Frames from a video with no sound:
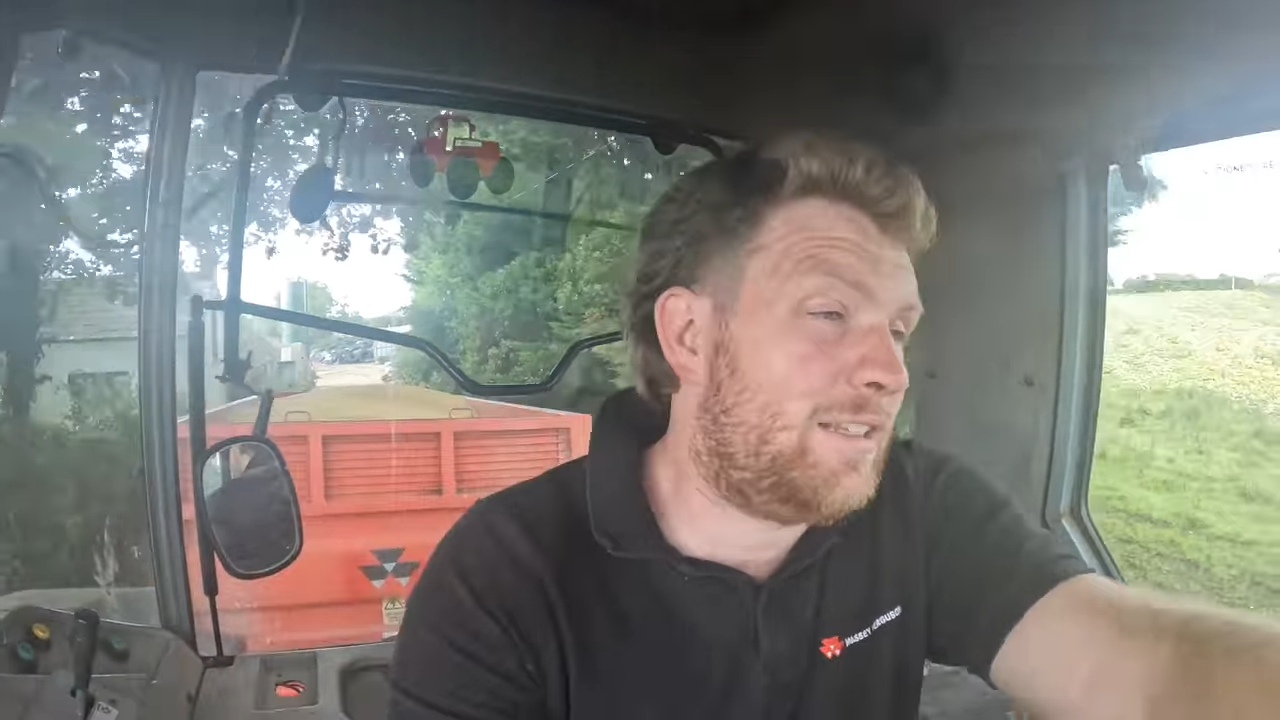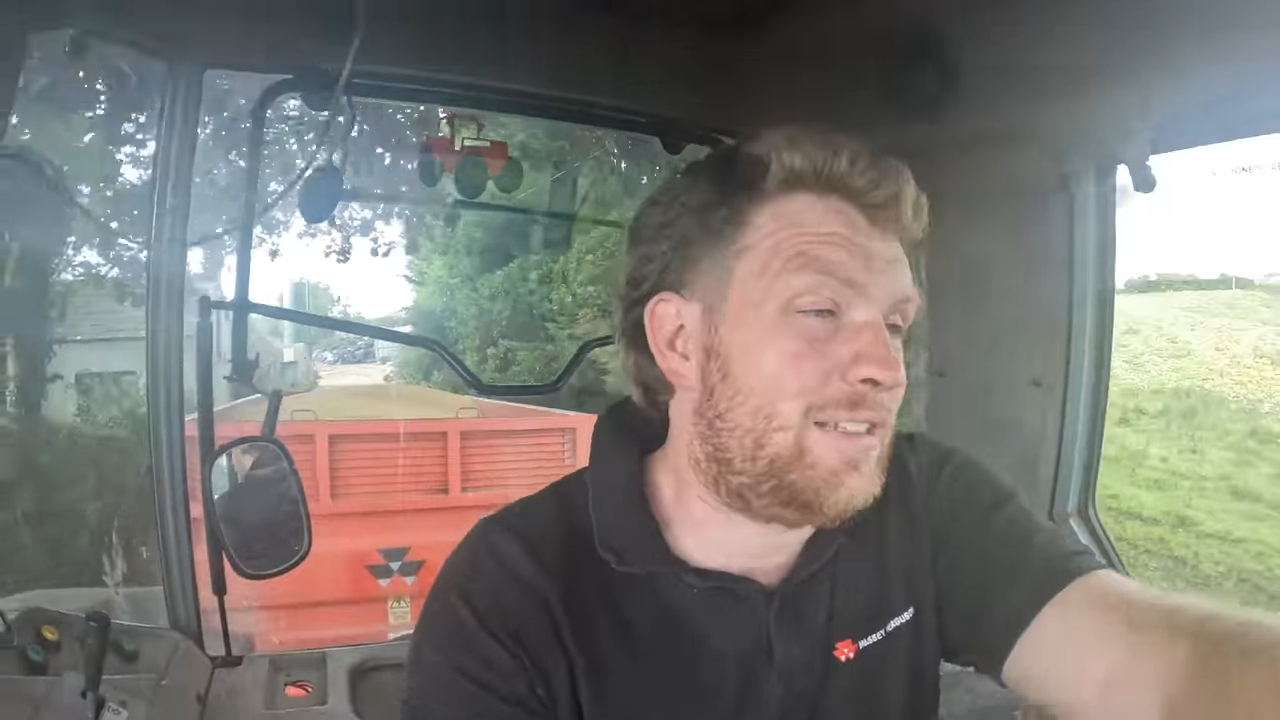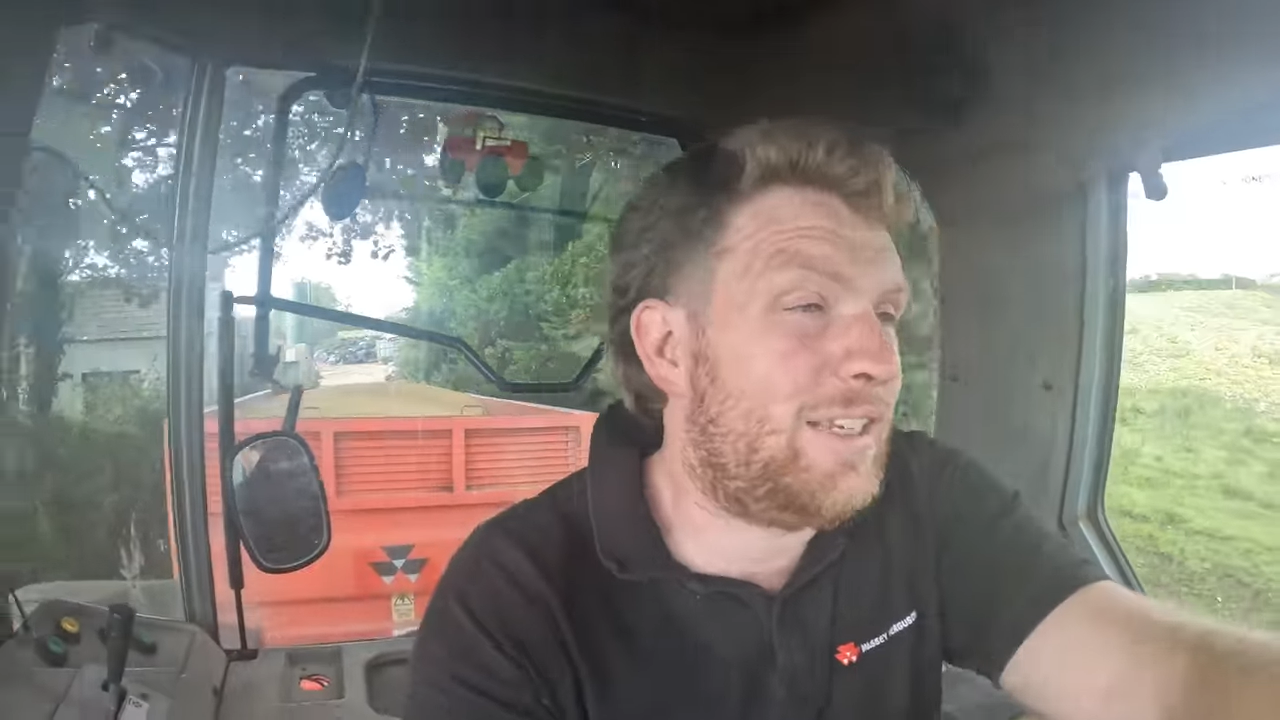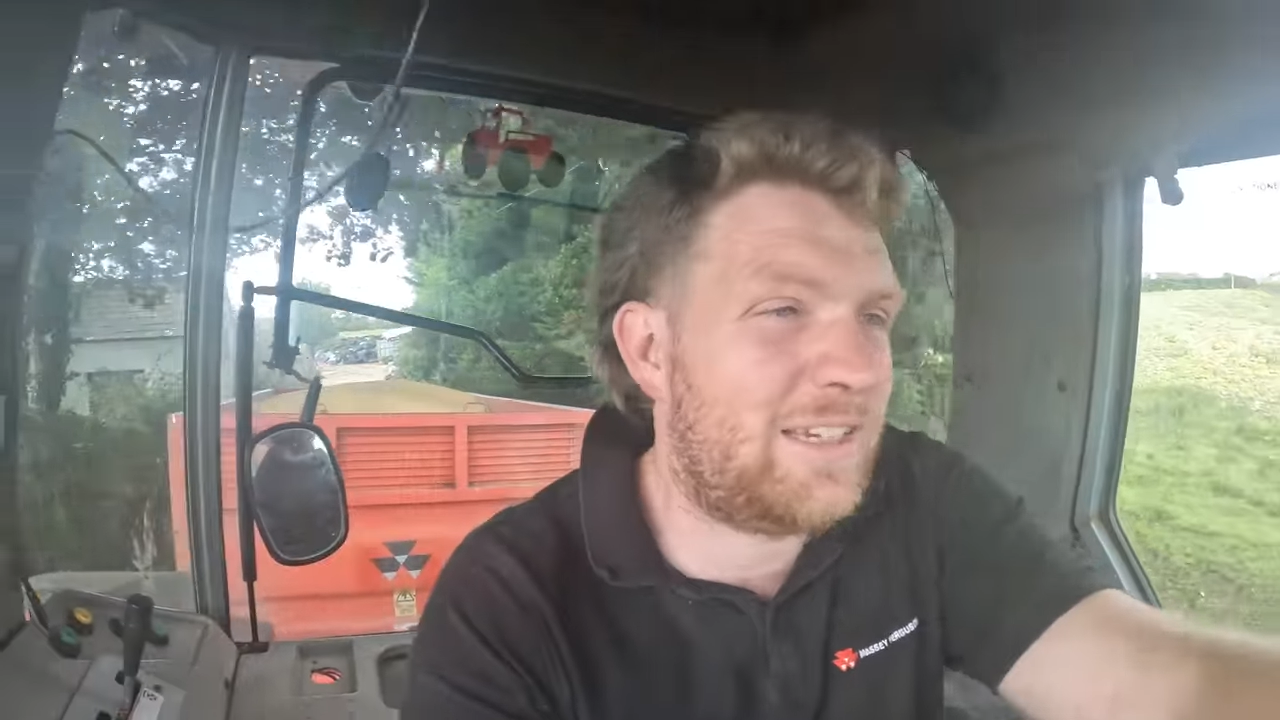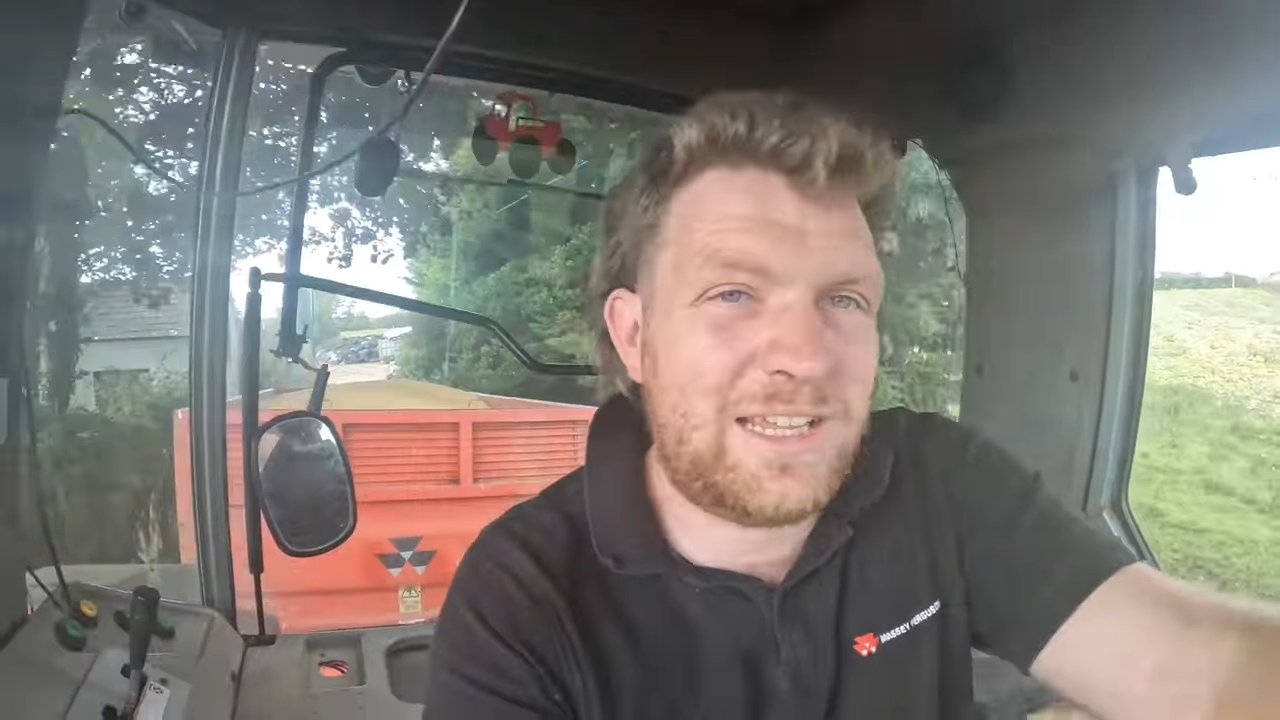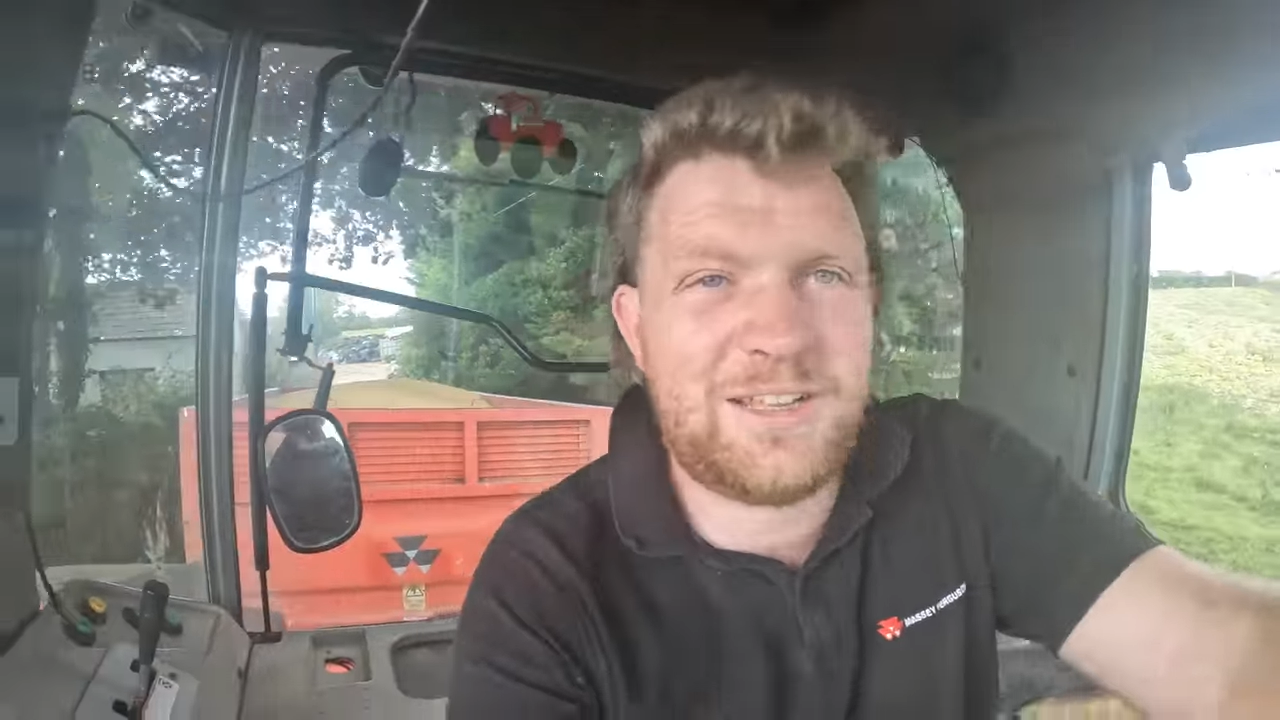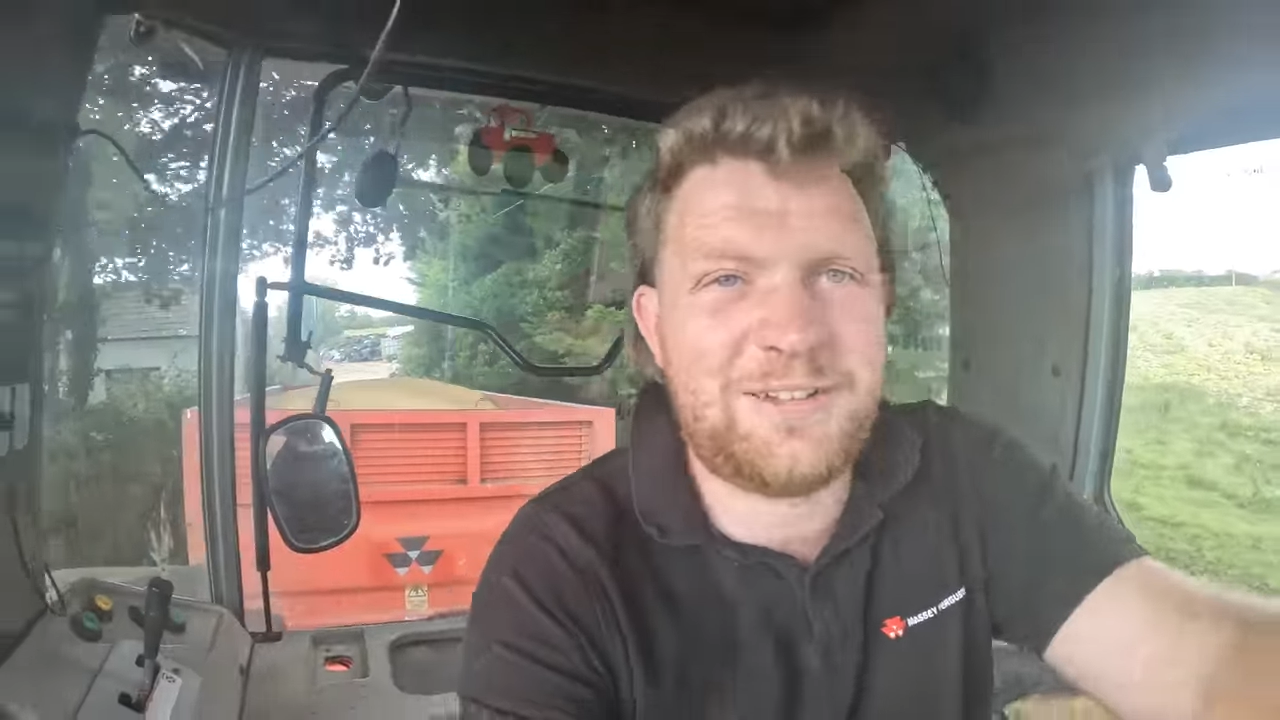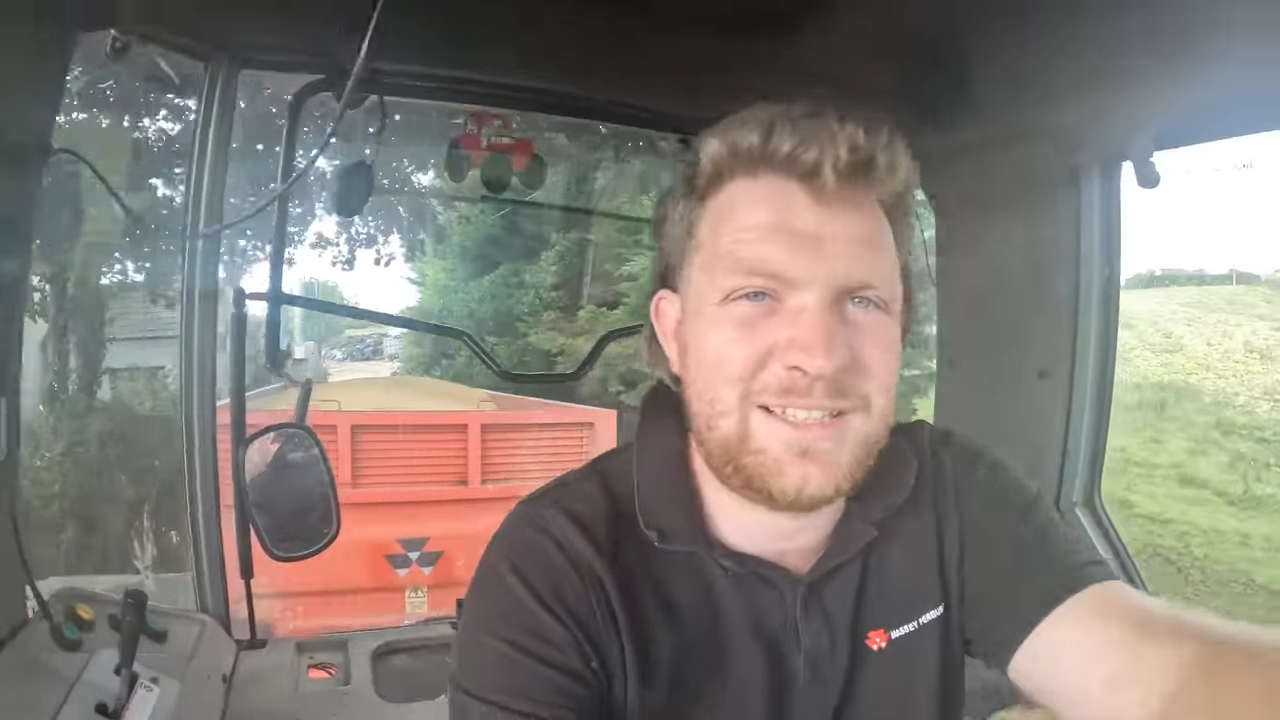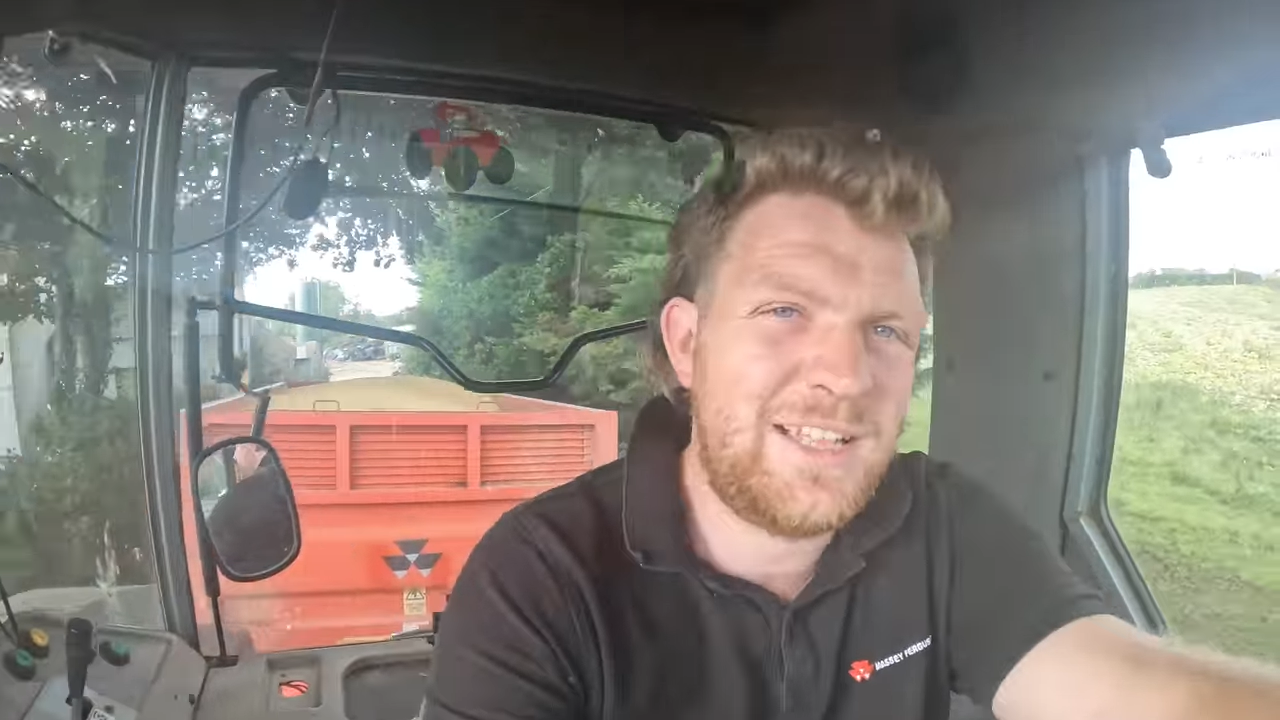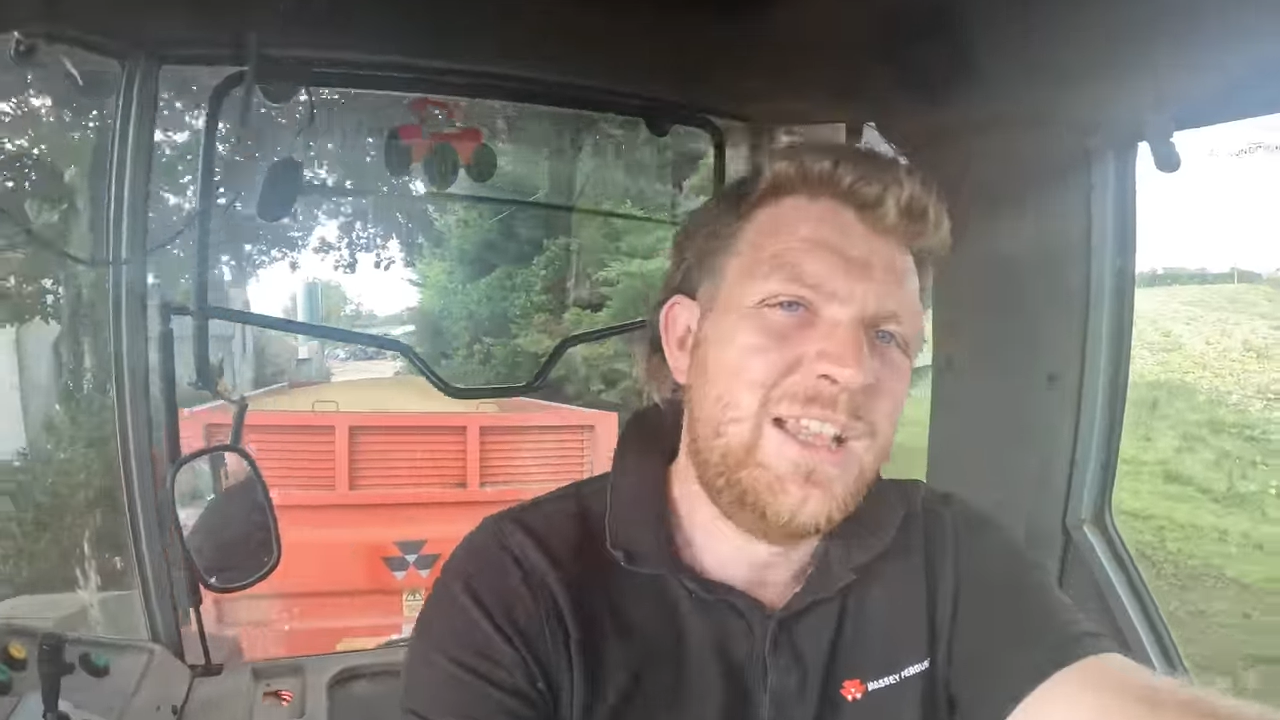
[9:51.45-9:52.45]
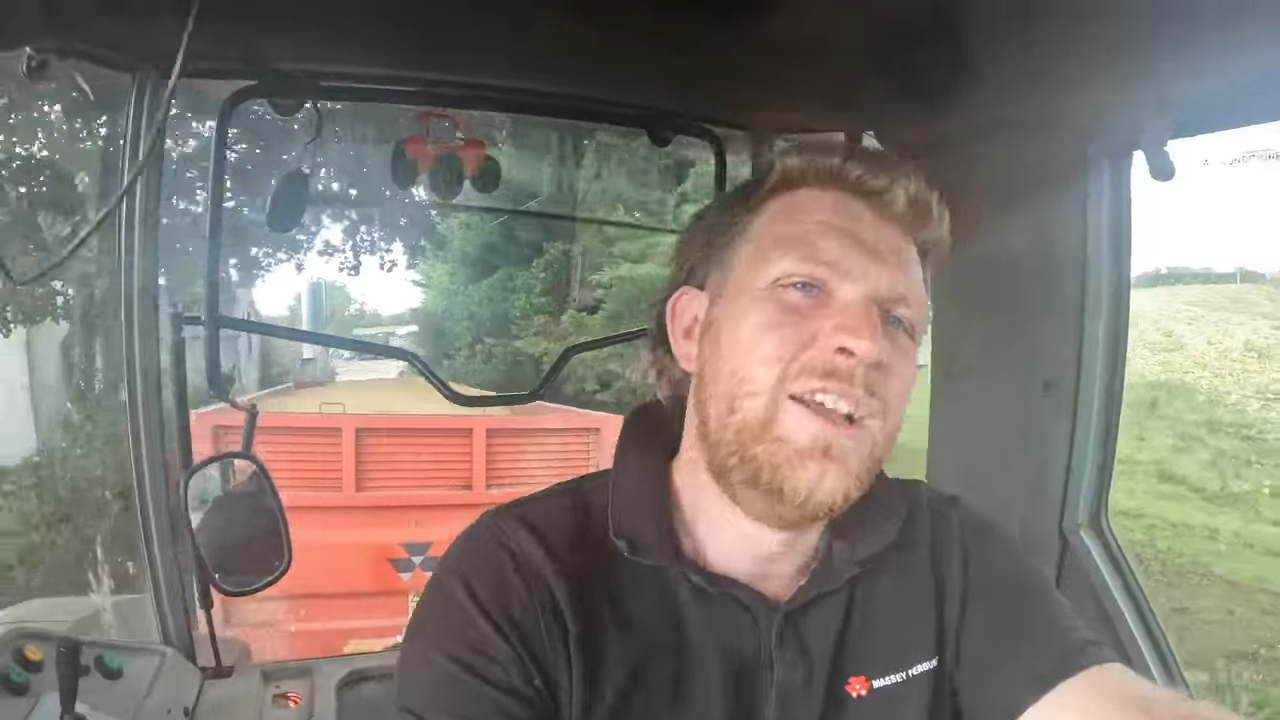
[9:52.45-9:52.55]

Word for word: to see it anyways